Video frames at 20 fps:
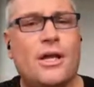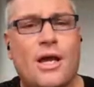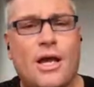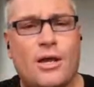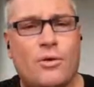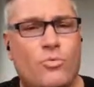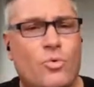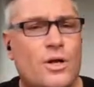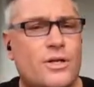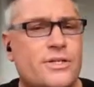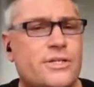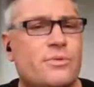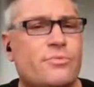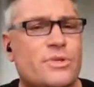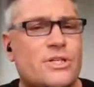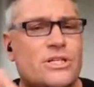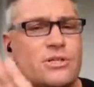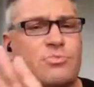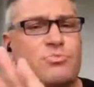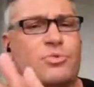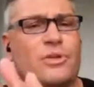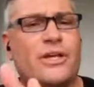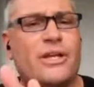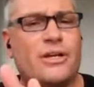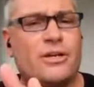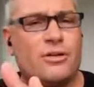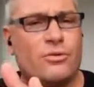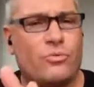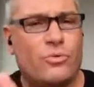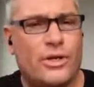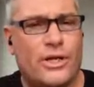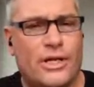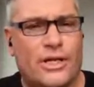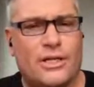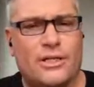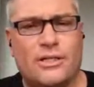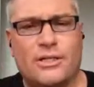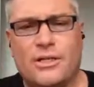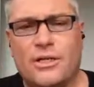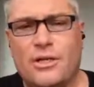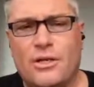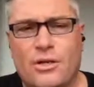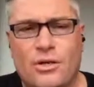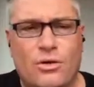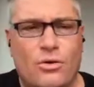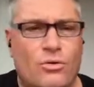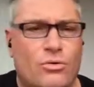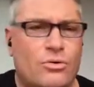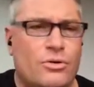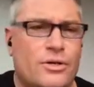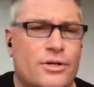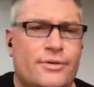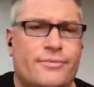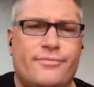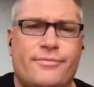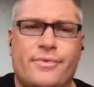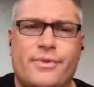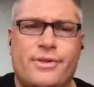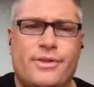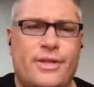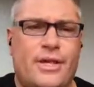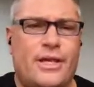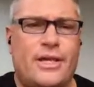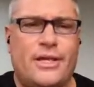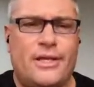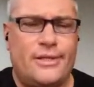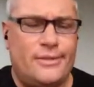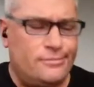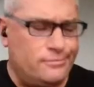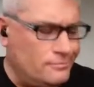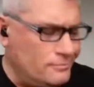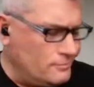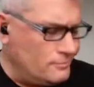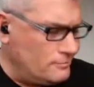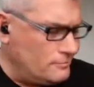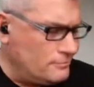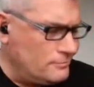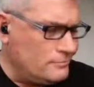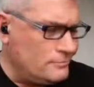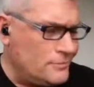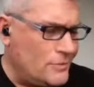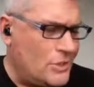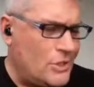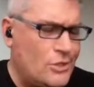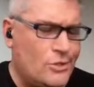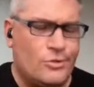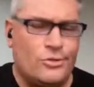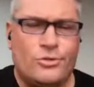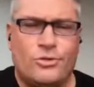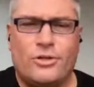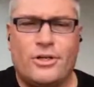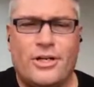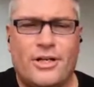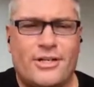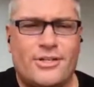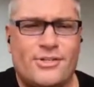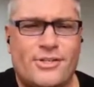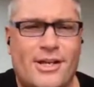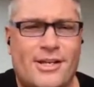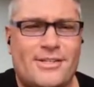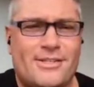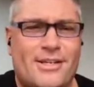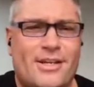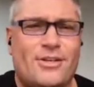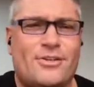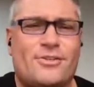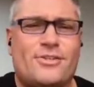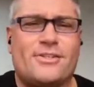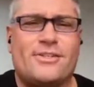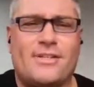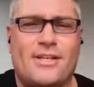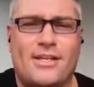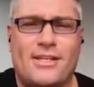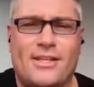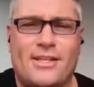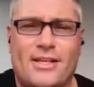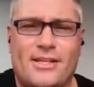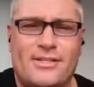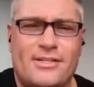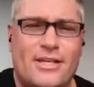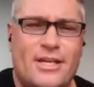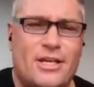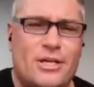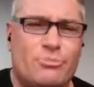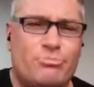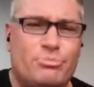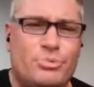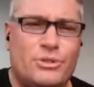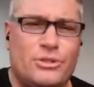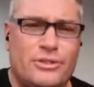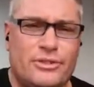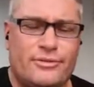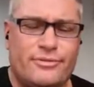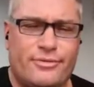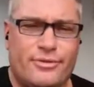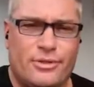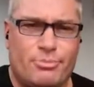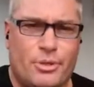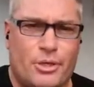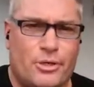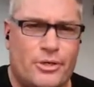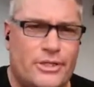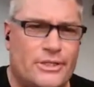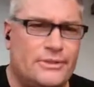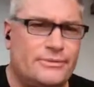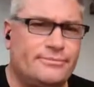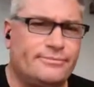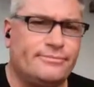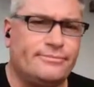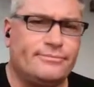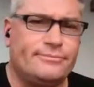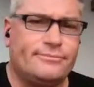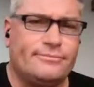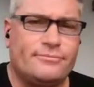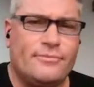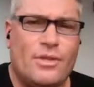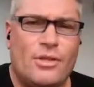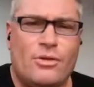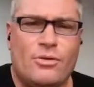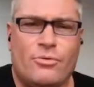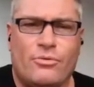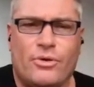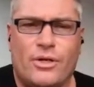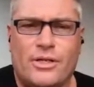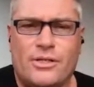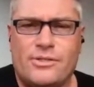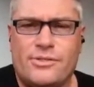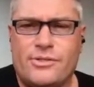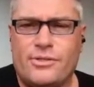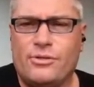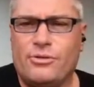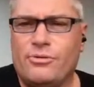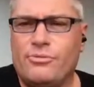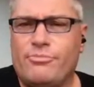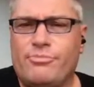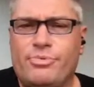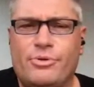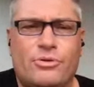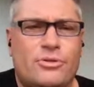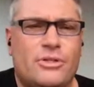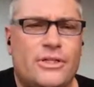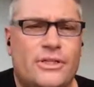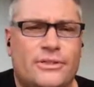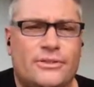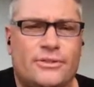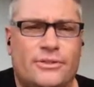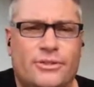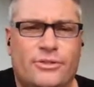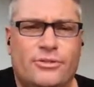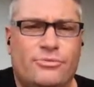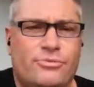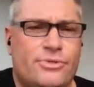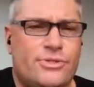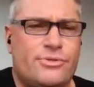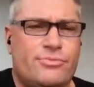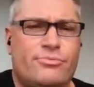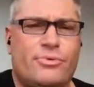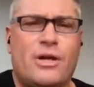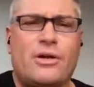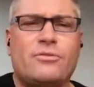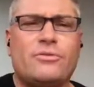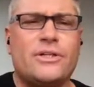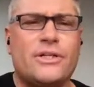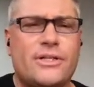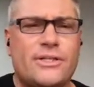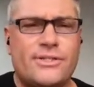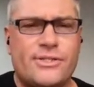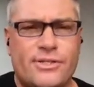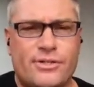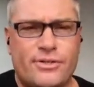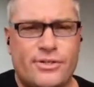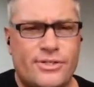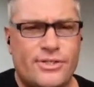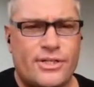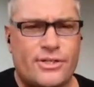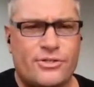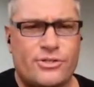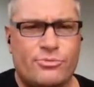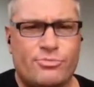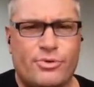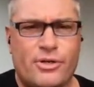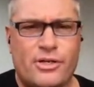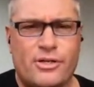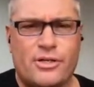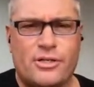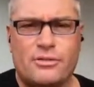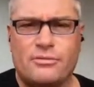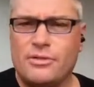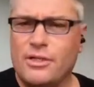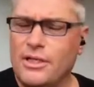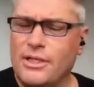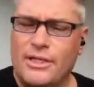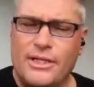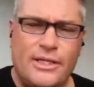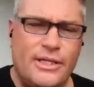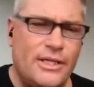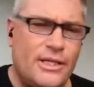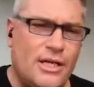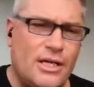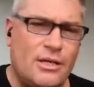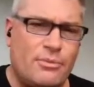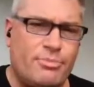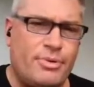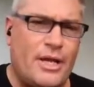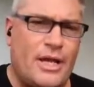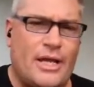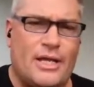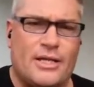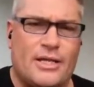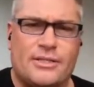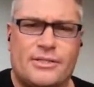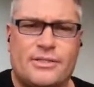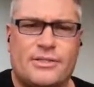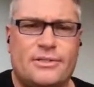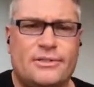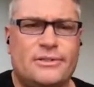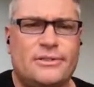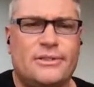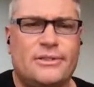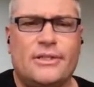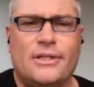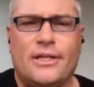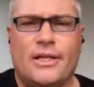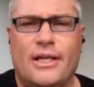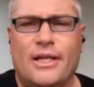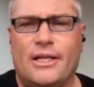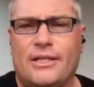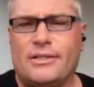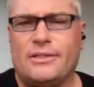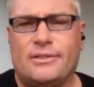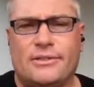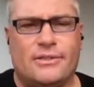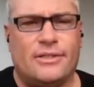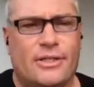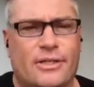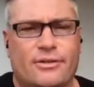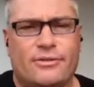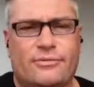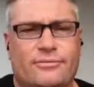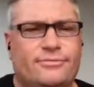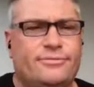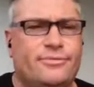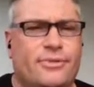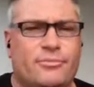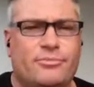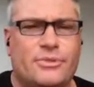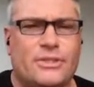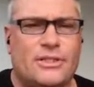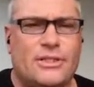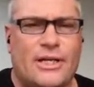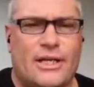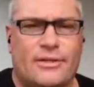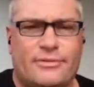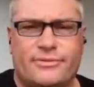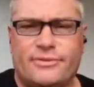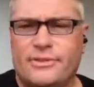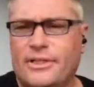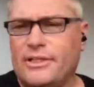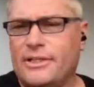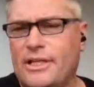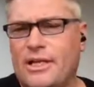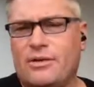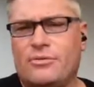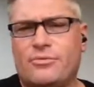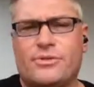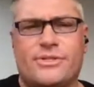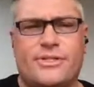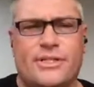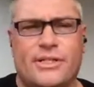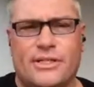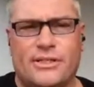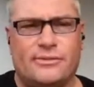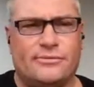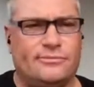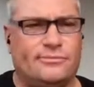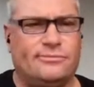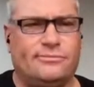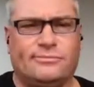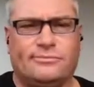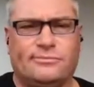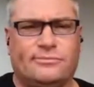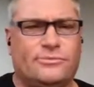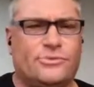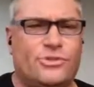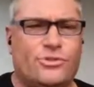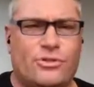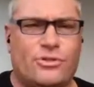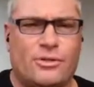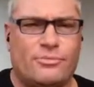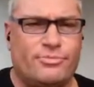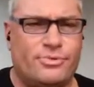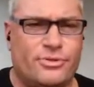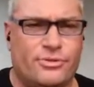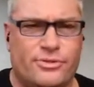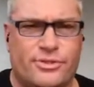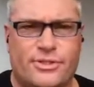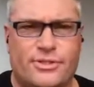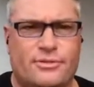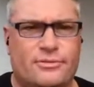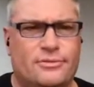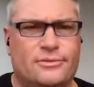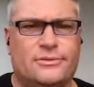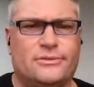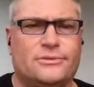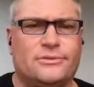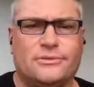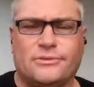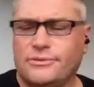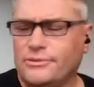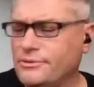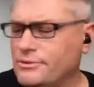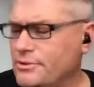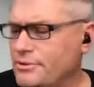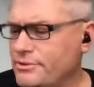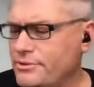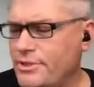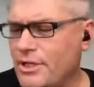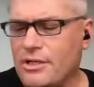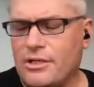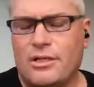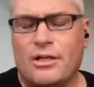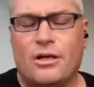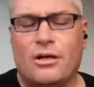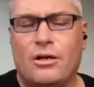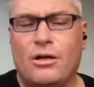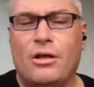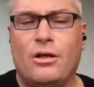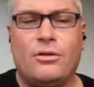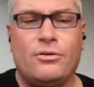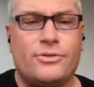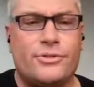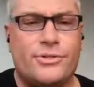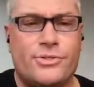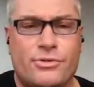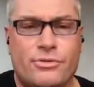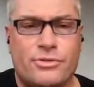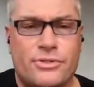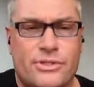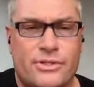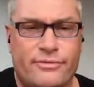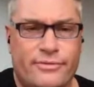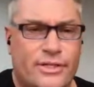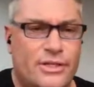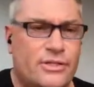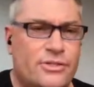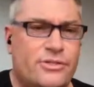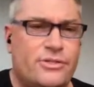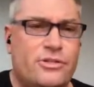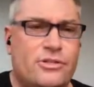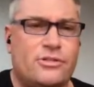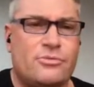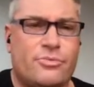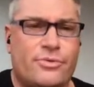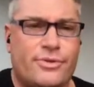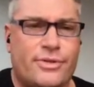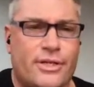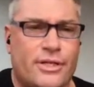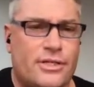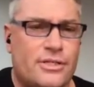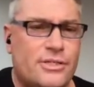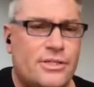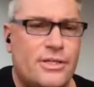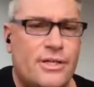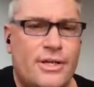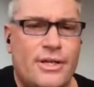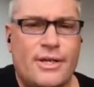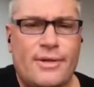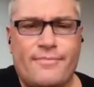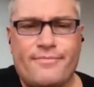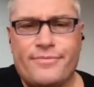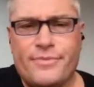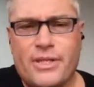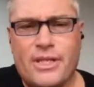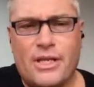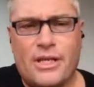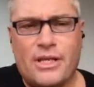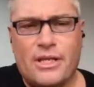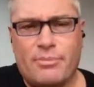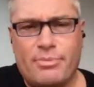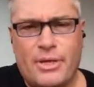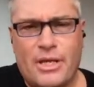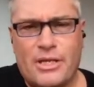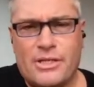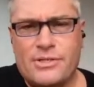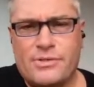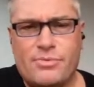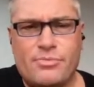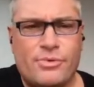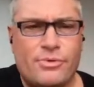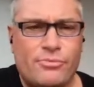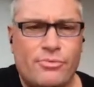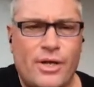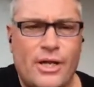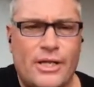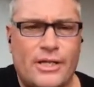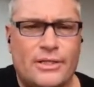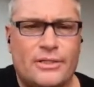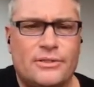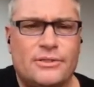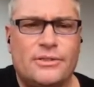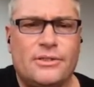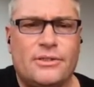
I watch them explain it away, or they, as I used to say, they take a bullet for the party, right? So Bill Clinton, who was roundly considered a sexual predator, he got a pass, and from the left. And now we're seeing Trump, who's done all sorts of inexcusable things, getting a pass from the right,